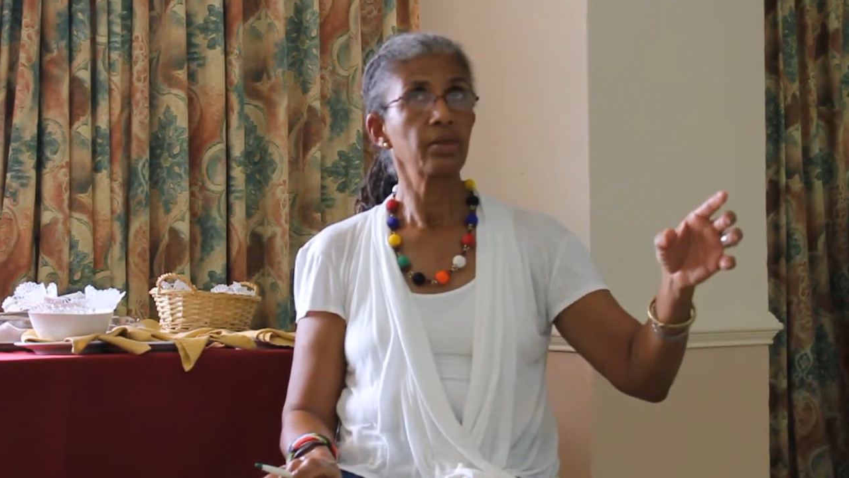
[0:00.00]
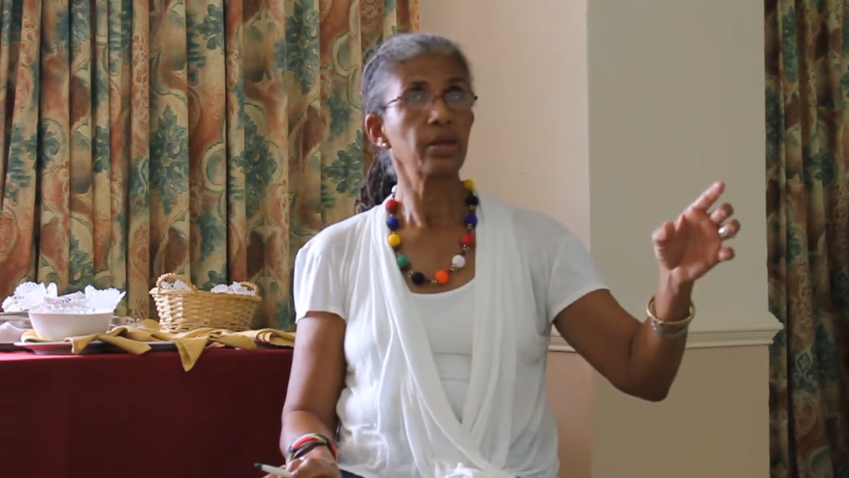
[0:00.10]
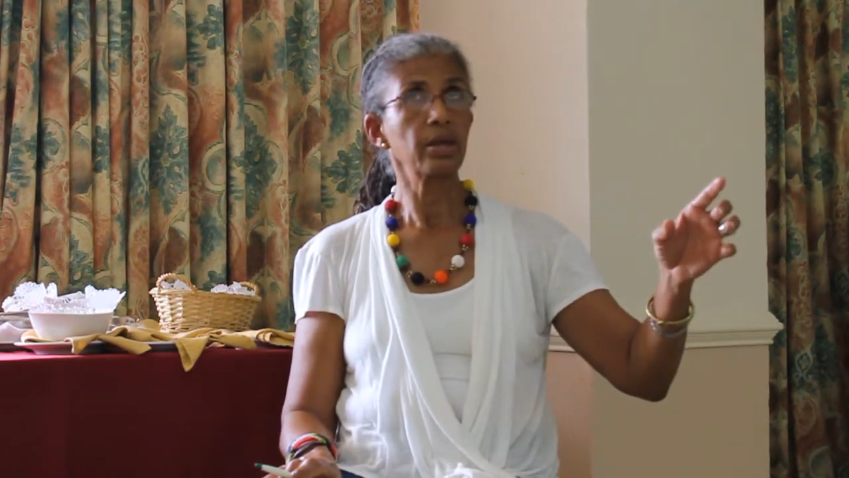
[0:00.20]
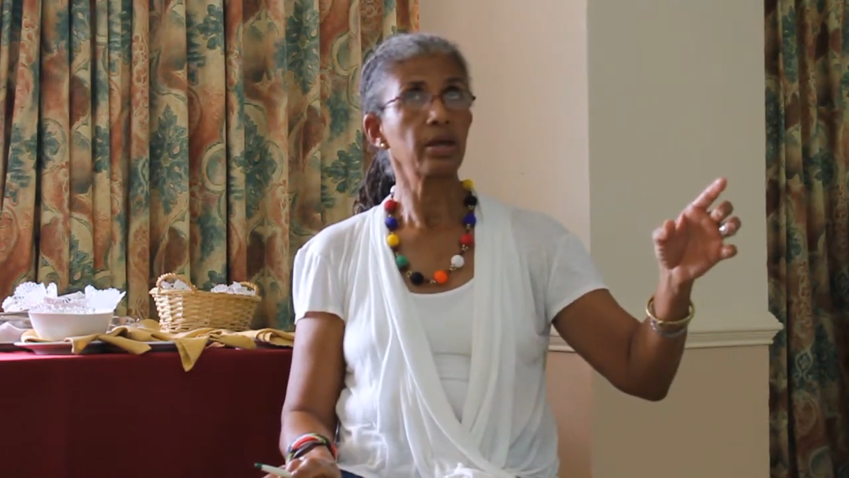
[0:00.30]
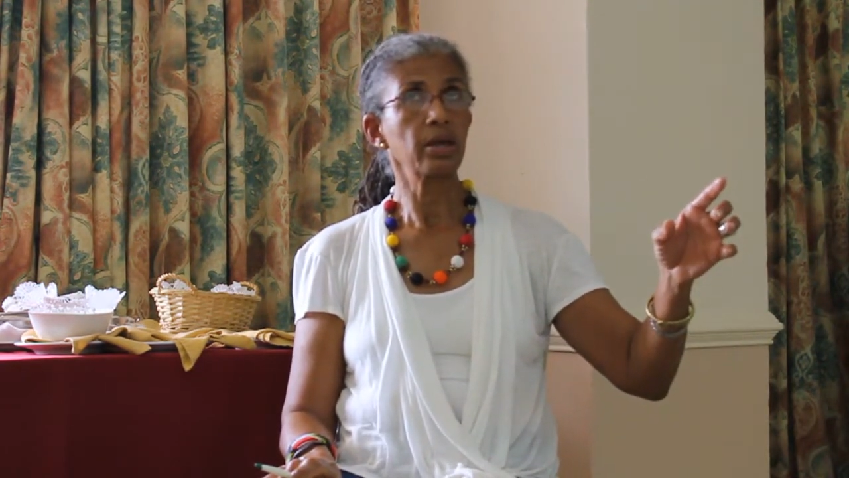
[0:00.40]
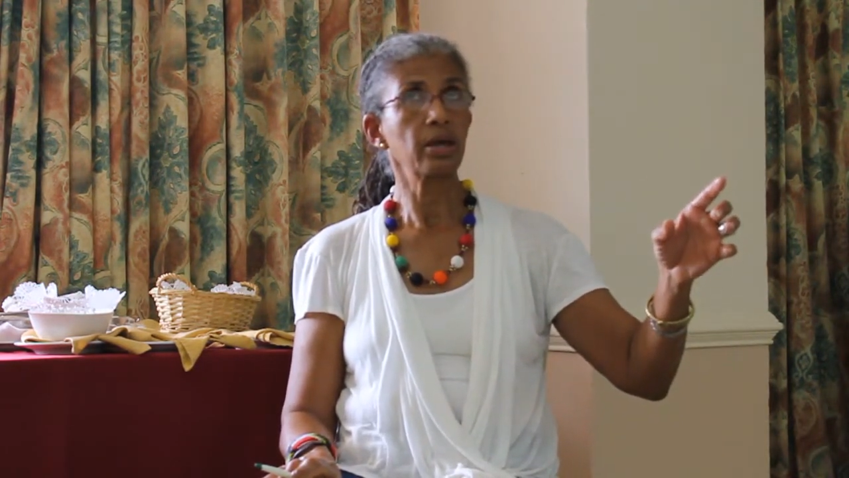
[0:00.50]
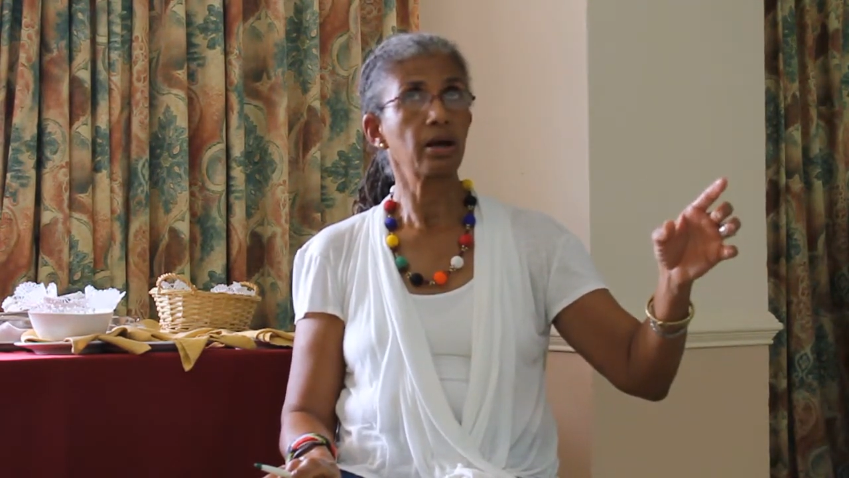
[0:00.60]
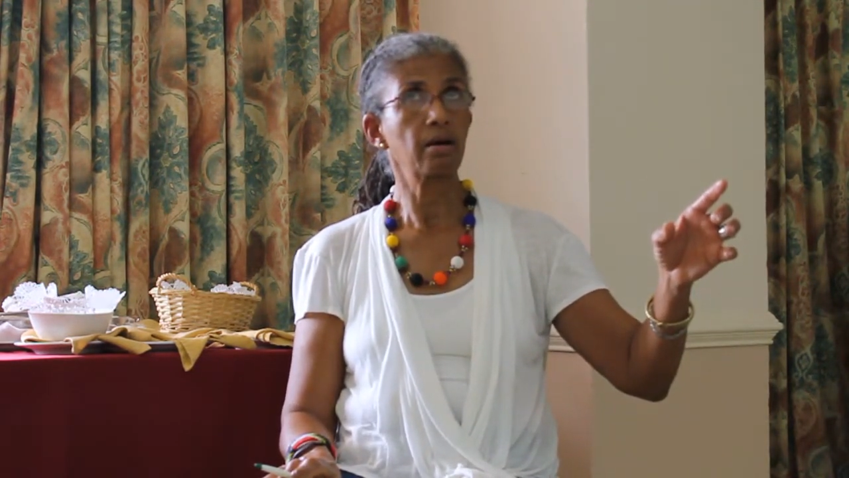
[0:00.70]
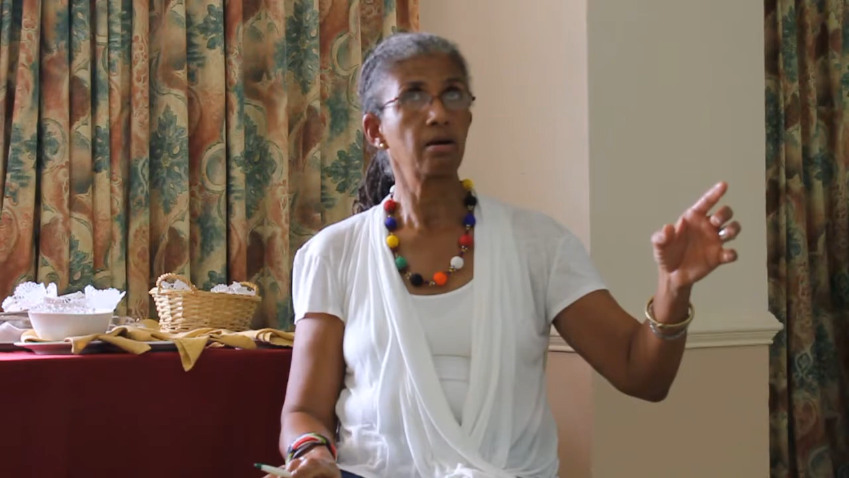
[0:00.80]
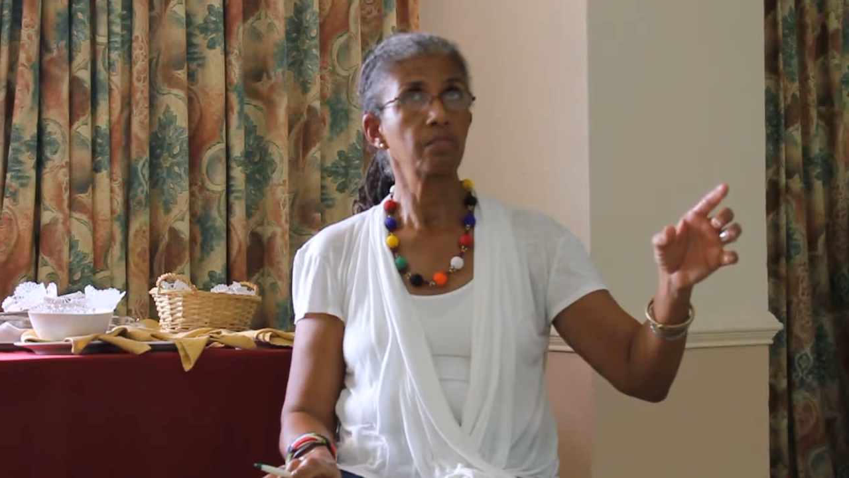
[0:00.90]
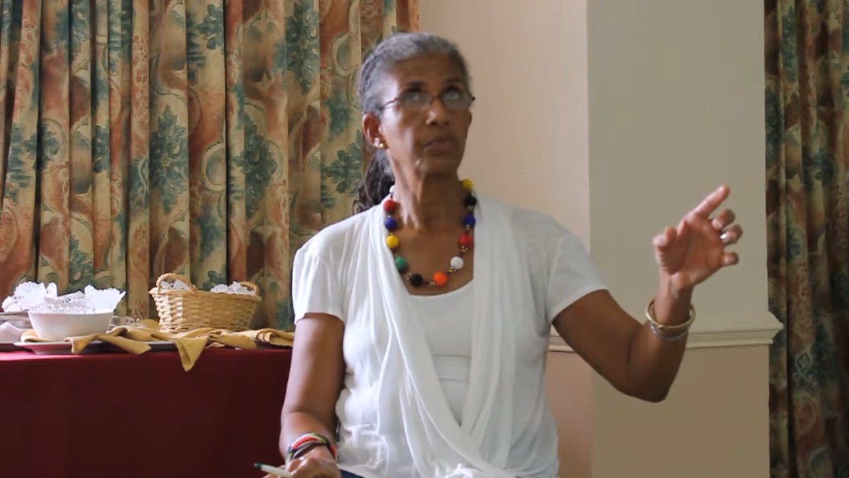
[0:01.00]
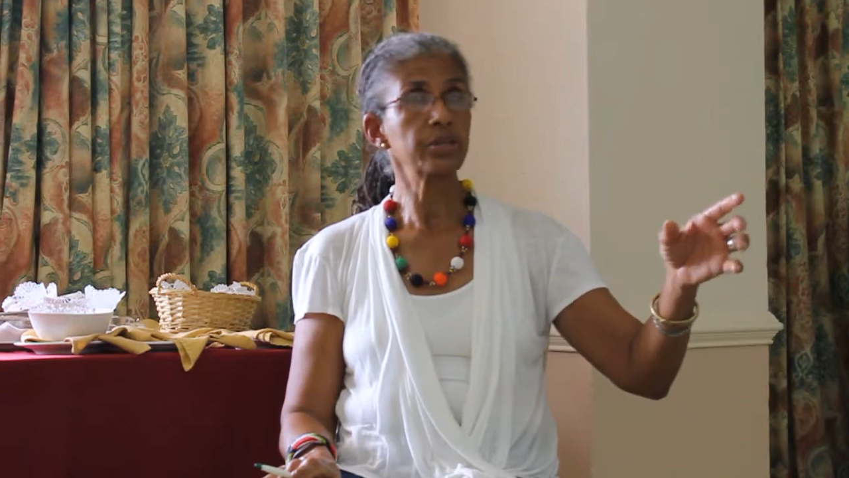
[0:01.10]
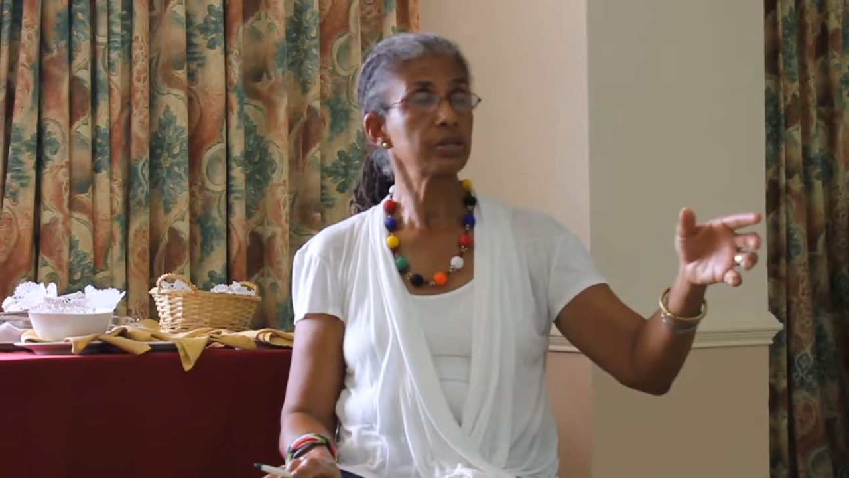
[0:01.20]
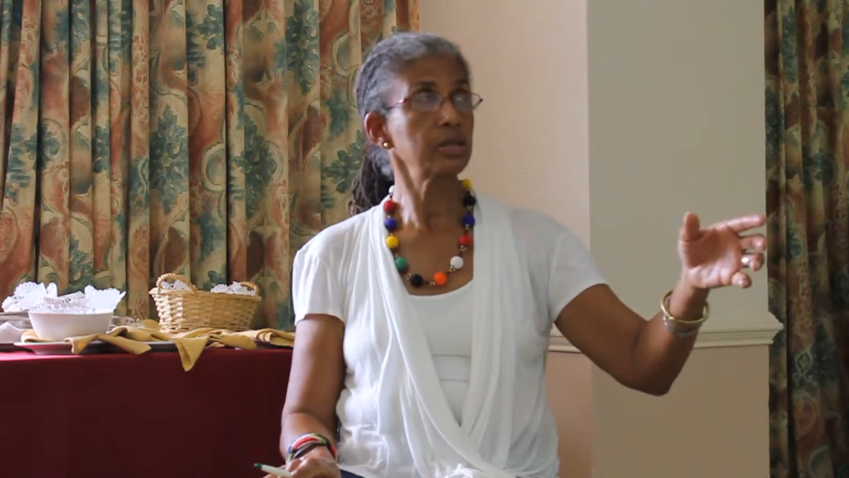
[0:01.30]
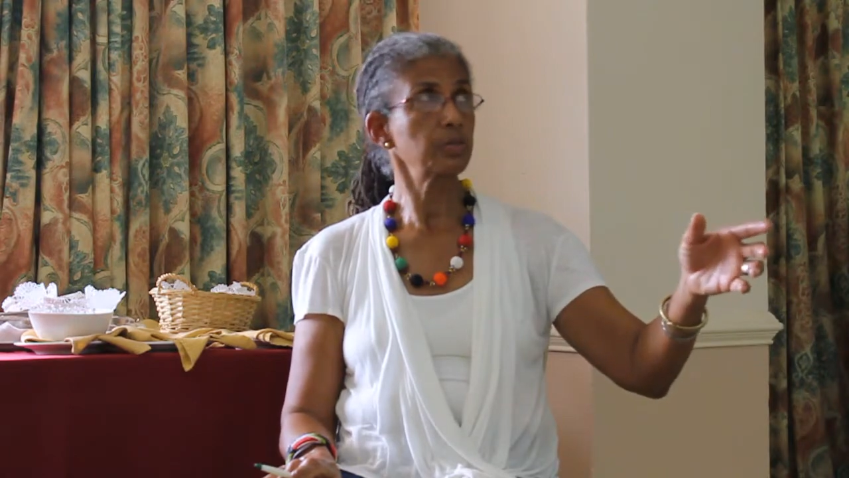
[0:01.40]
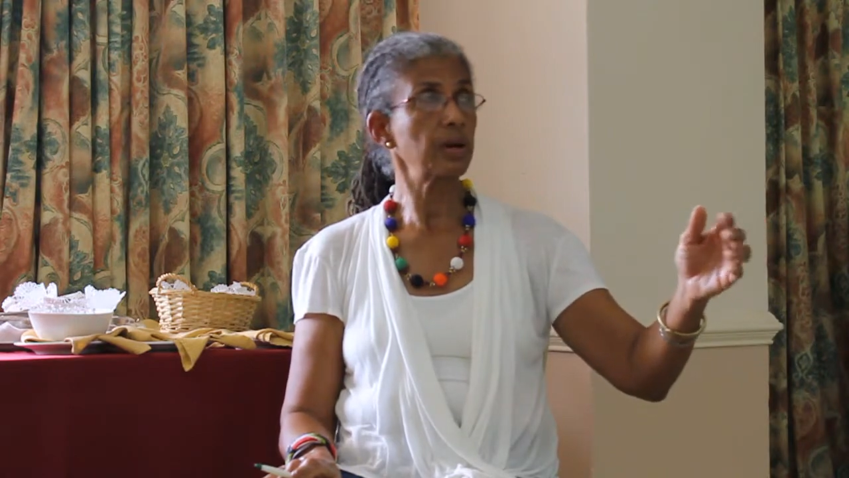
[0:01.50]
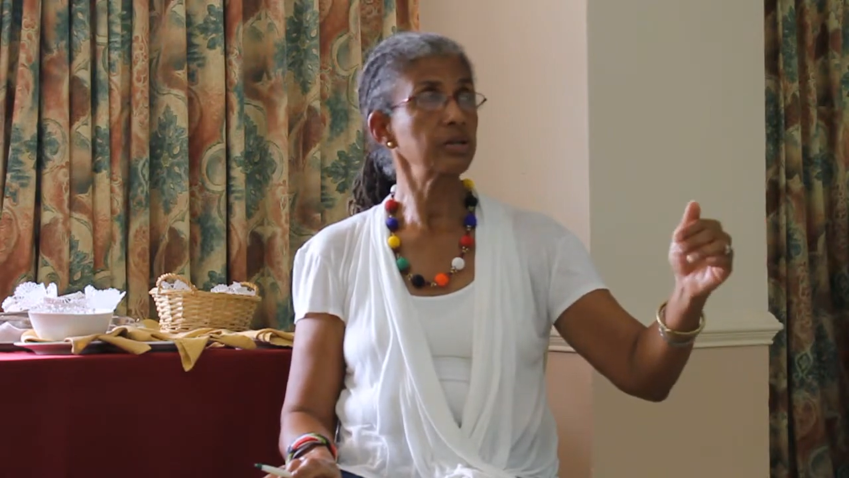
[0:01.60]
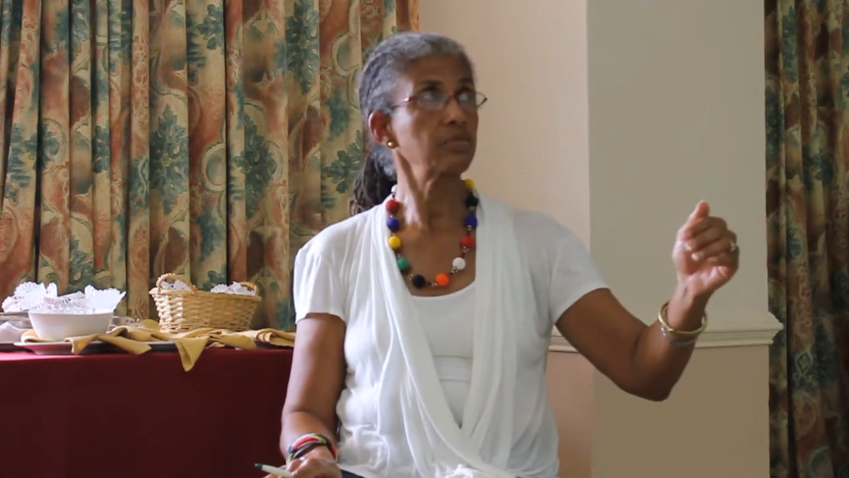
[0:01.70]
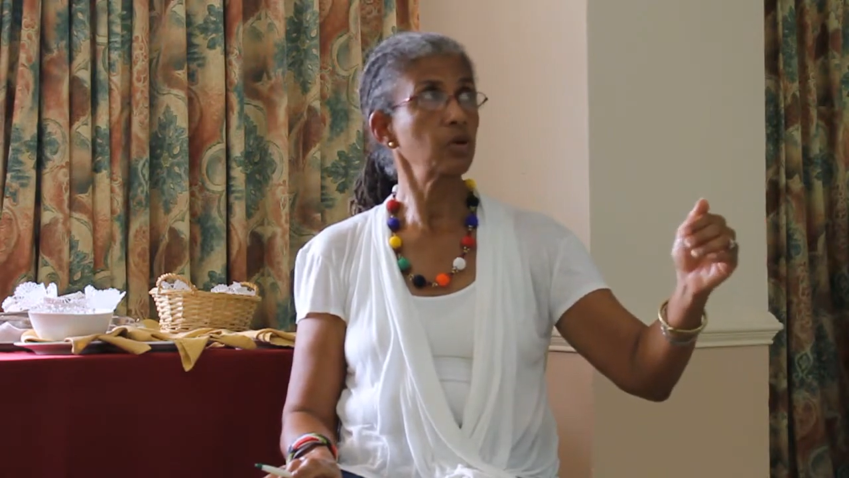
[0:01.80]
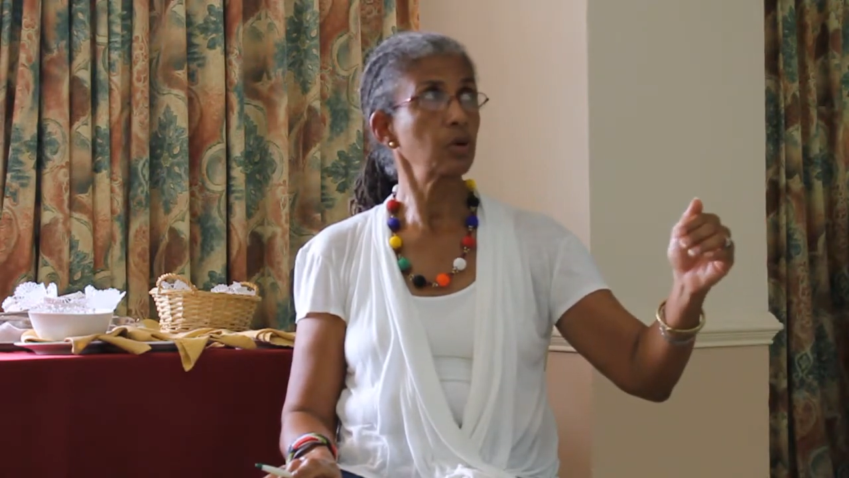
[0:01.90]
it's part
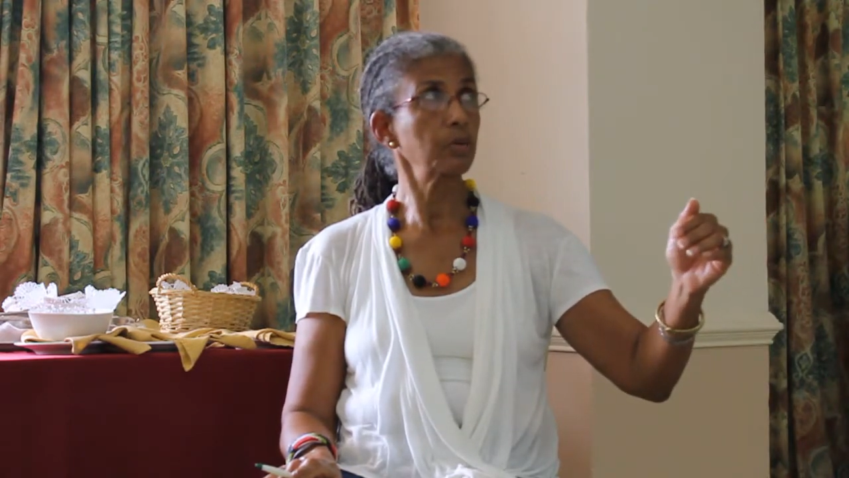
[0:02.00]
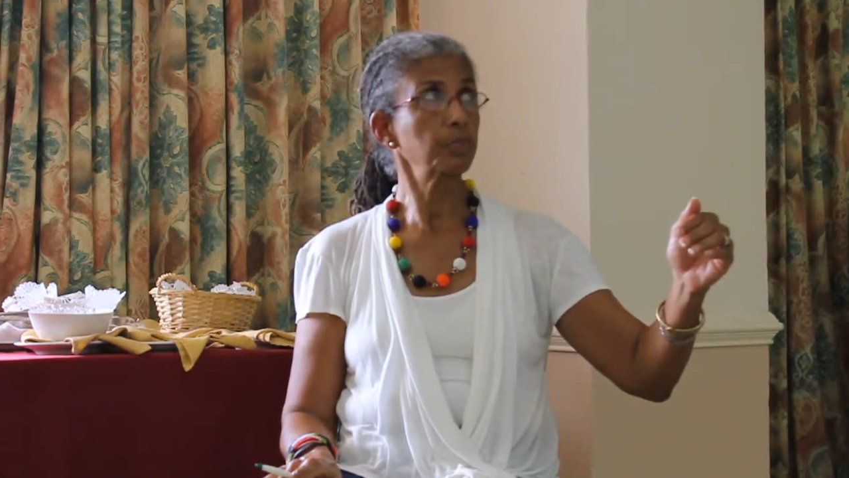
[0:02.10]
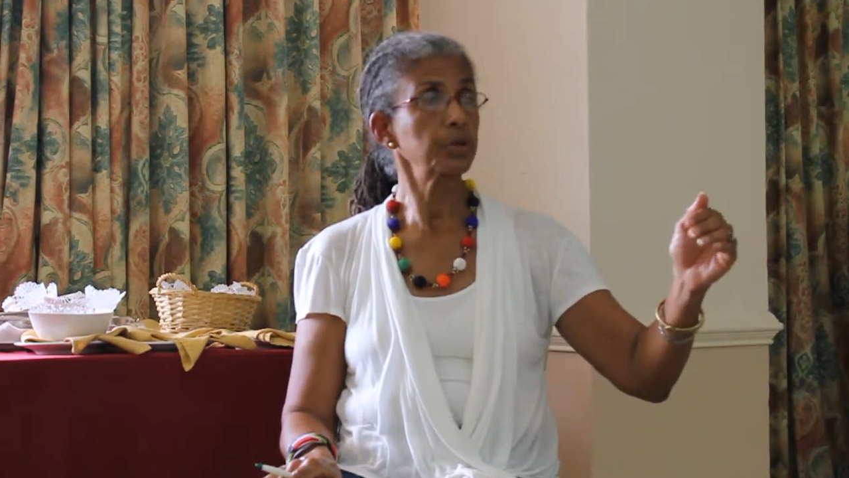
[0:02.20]
of our